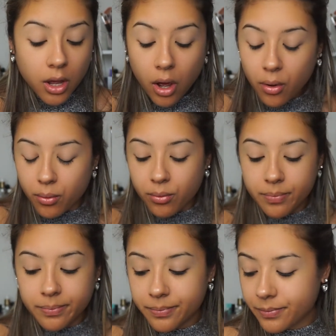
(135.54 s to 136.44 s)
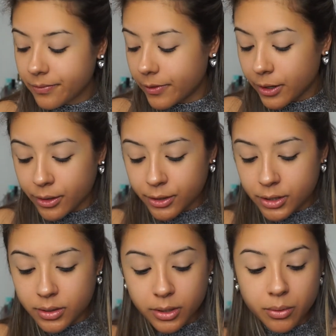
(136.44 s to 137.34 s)
Oh,
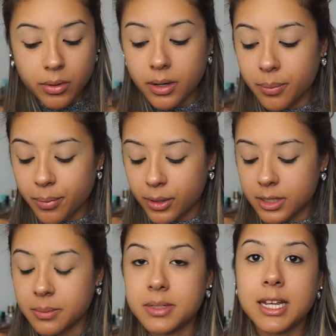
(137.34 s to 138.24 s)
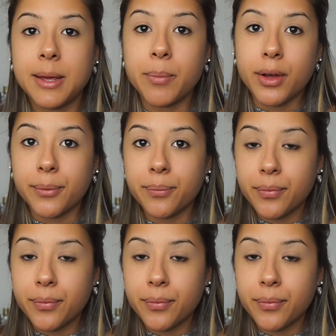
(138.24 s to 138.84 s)
first you want to put some tape on.